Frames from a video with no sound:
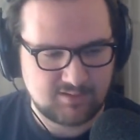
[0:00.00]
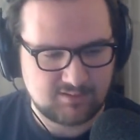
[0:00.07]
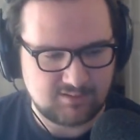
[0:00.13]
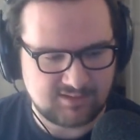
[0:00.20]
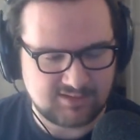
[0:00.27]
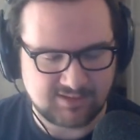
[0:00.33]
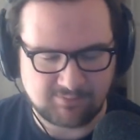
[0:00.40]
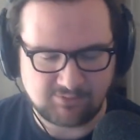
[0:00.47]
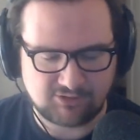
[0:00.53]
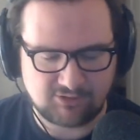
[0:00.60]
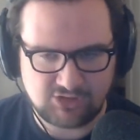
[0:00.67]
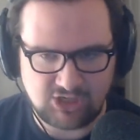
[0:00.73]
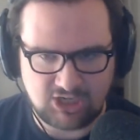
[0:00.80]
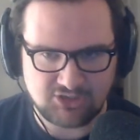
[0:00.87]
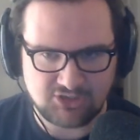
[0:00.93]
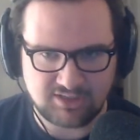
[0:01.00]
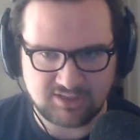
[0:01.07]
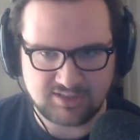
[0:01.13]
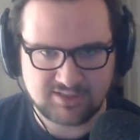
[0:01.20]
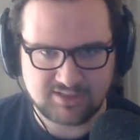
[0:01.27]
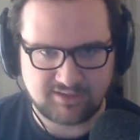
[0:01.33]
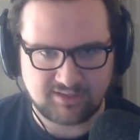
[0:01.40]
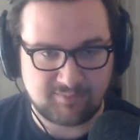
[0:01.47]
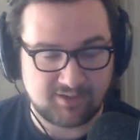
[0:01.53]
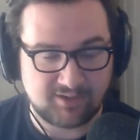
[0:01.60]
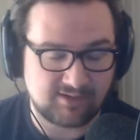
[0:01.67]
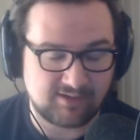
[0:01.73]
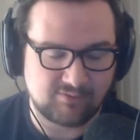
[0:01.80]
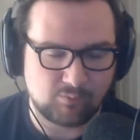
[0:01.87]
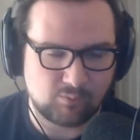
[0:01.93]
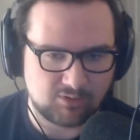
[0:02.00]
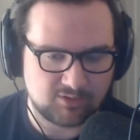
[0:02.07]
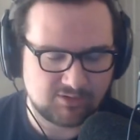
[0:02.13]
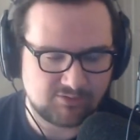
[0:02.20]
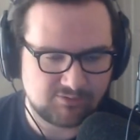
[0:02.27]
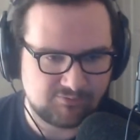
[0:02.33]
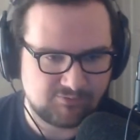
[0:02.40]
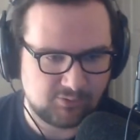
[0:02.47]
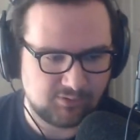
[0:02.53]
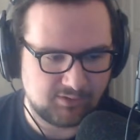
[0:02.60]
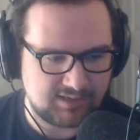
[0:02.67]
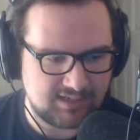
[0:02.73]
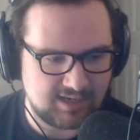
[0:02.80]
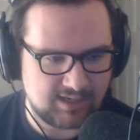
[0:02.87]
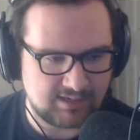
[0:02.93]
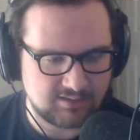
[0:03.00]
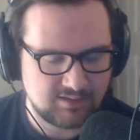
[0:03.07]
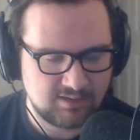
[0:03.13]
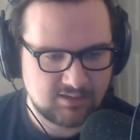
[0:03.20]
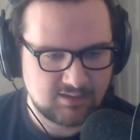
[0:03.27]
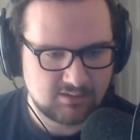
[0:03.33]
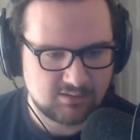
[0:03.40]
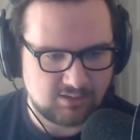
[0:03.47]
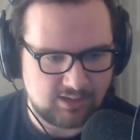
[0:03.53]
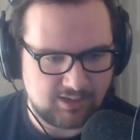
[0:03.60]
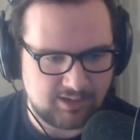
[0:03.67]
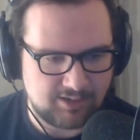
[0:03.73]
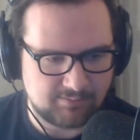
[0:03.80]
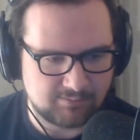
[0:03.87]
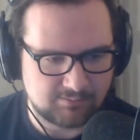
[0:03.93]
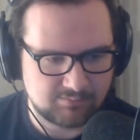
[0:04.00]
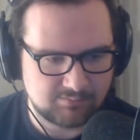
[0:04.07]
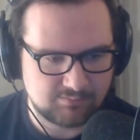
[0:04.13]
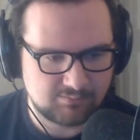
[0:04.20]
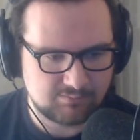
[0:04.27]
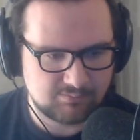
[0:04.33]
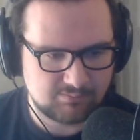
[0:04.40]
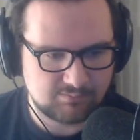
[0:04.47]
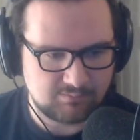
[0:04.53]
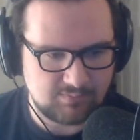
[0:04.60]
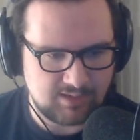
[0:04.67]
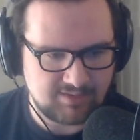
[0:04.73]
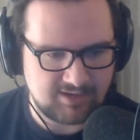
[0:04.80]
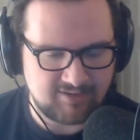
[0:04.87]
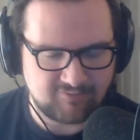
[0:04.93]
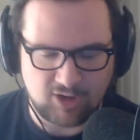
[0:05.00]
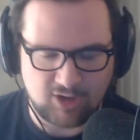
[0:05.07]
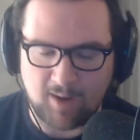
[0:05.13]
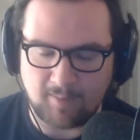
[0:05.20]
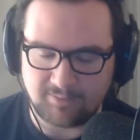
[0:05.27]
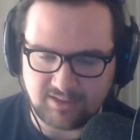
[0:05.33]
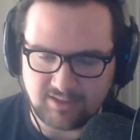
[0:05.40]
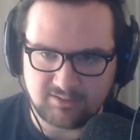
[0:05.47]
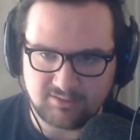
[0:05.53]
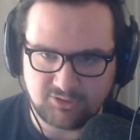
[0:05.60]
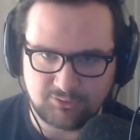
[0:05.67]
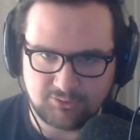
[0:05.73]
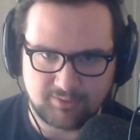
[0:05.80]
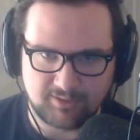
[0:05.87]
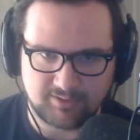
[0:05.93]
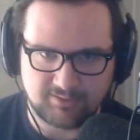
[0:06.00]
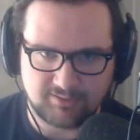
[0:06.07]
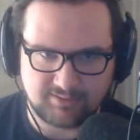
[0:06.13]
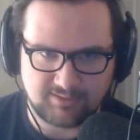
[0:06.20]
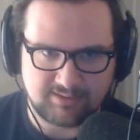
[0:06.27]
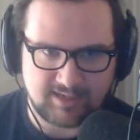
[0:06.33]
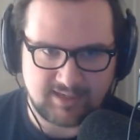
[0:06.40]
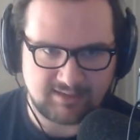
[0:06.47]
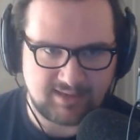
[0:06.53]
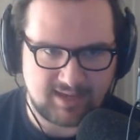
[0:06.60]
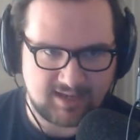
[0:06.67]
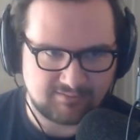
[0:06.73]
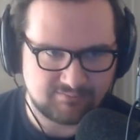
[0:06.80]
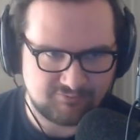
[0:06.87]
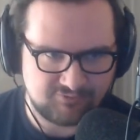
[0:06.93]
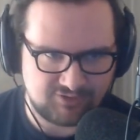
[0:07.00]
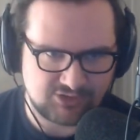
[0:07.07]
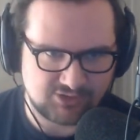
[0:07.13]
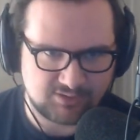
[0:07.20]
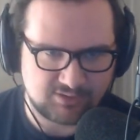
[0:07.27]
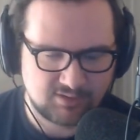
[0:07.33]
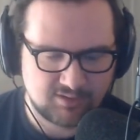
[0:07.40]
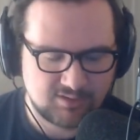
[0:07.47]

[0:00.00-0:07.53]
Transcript: It's subject to changes. Like it might not even work fully yet. Um, and that you have to opt in to like getting that feature.